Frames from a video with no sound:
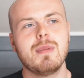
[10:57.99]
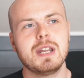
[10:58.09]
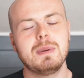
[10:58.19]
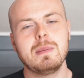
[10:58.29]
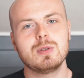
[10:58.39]

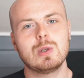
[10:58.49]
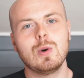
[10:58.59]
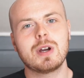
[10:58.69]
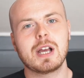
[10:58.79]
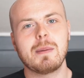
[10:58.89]
many people
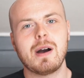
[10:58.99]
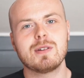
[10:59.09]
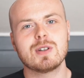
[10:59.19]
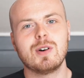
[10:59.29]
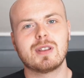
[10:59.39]
talking
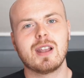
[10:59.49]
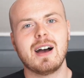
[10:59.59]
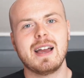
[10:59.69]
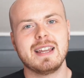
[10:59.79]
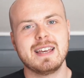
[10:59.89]
about
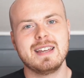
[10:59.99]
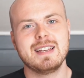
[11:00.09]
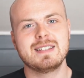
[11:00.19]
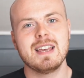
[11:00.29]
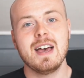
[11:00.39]
online is